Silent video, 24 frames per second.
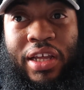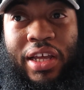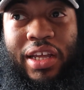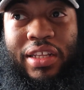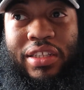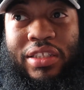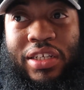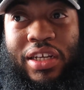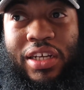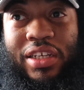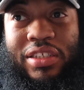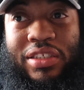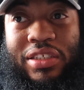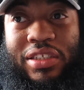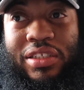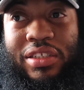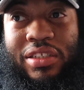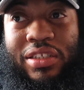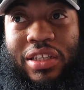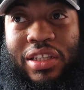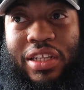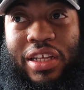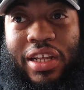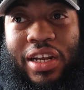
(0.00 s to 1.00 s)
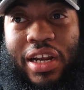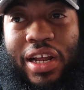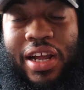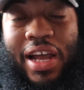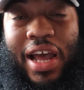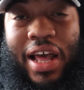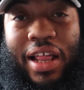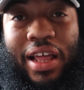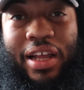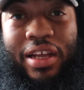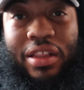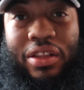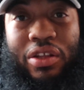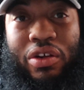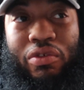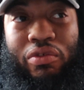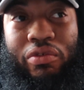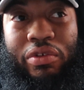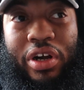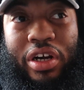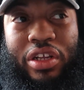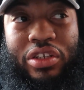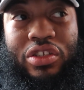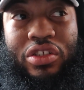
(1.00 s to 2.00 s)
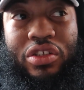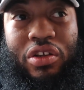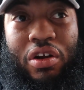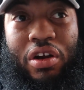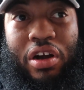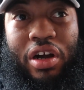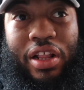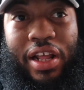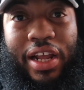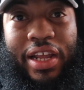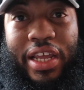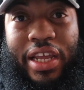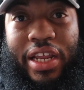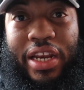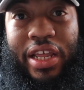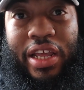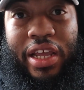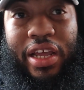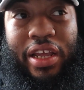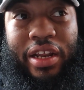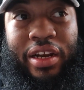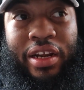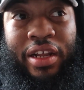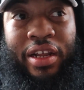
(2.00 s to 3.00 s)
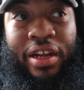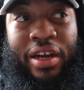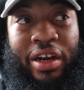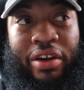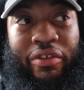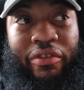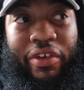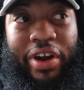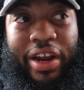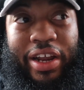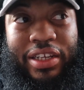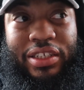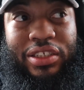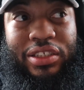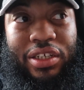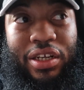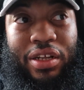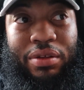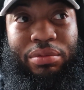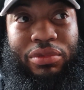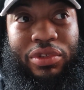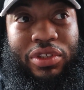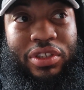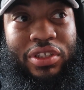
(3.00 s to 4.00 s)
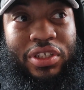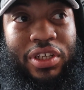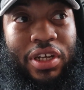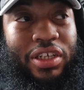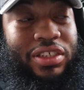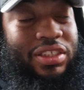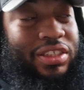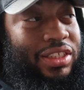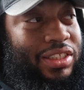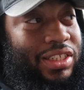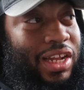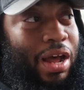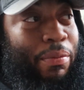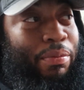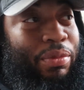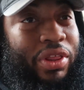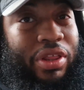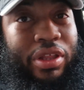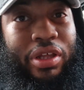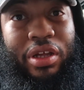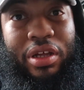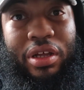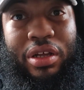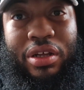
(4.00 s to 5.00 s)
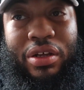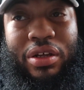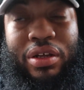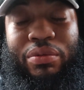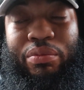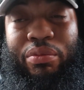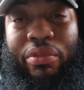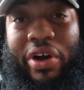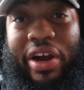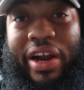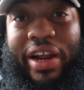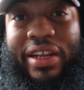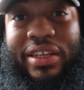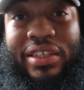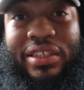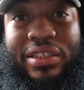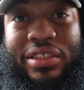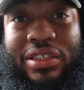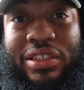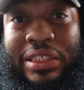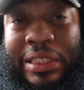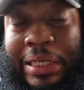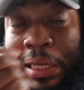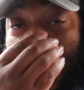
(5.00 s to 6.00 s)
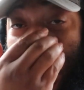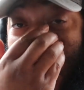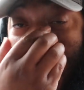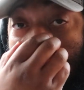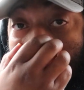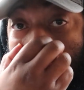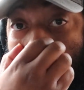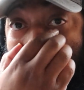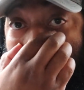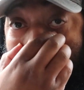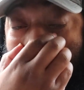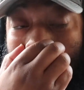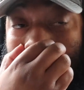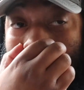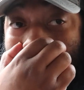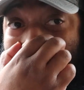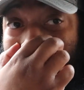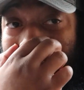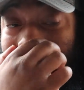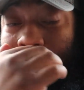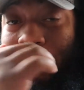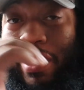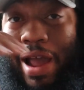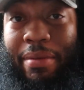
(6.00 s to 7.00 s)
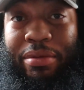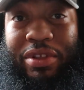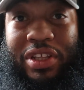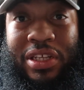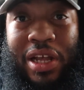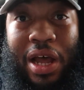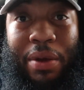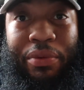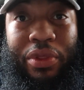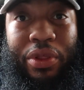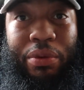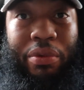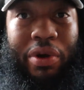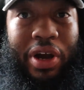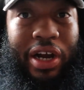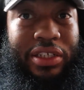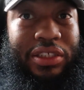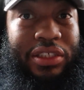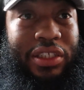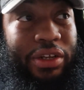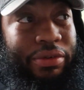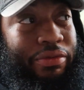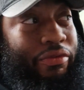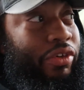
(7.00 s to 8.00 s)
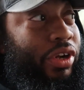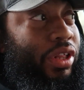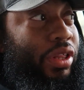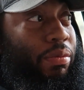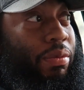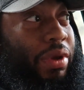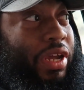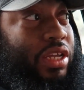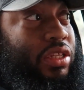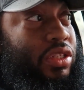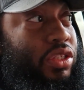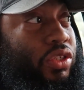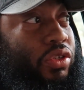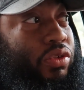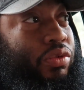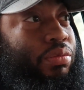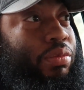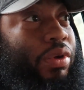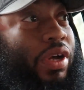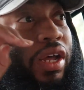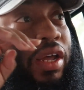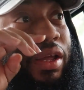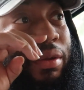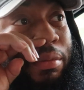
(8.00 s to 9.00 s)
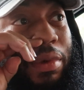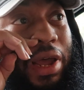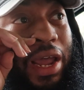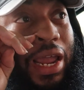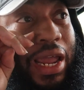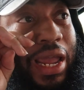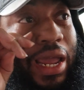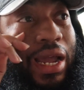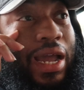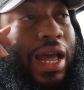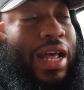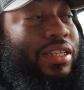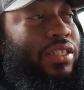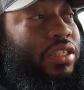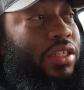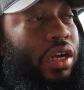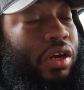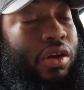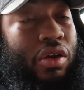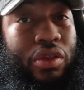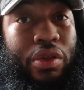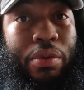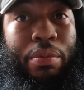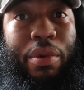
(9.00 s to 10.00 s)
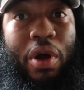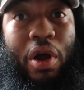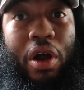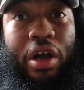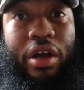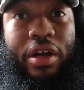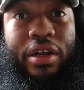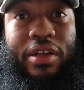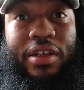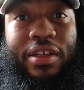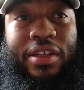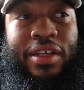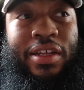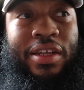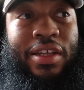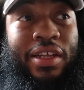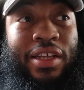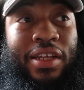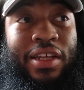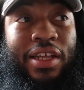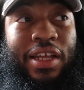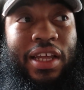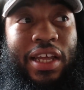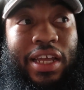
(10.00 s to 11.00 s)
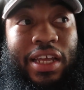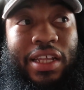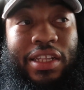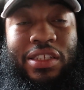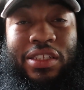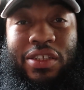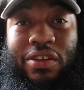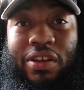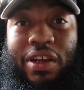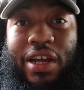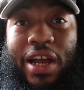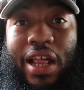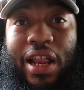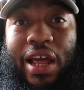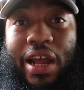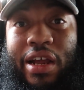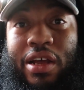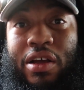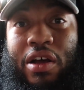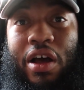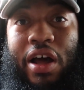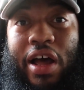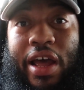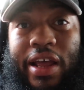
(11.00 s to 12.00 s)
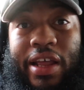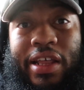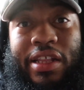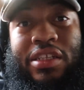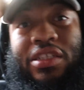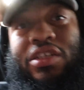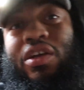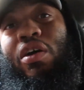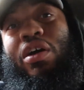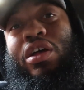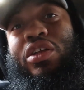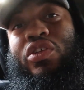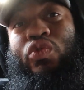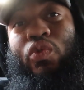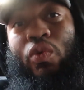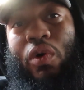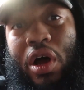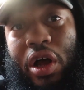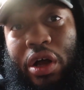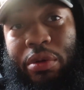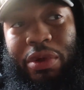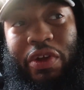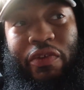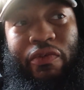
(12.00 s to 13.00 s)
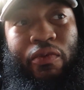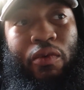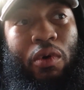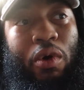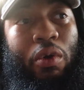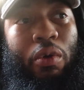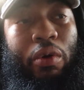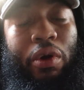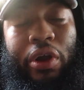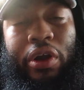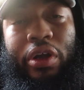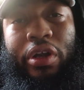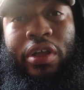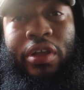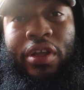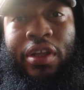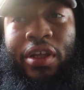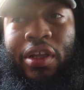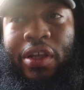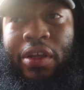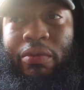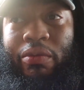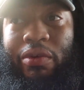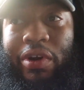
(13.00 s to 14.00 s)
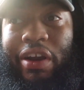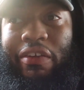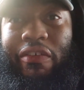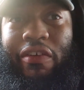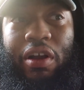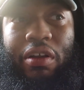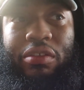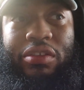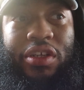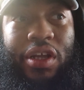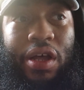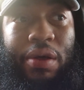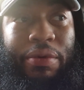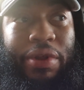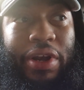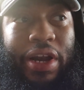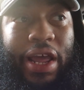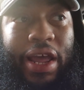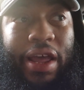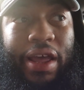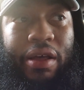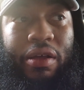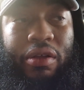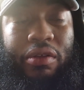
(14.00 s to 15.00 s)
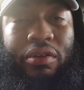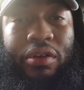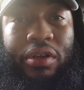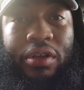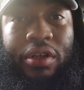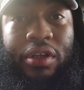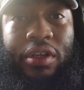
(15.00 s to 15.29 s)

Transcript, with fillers: and touched it so then i got like a little running start like he did ran jump touched the top of the branch kind of grabbed the top of the branch didn't really mean to but my hand got stuck on the bark and so it got like caught. So it swung me forward whenever I was coming down.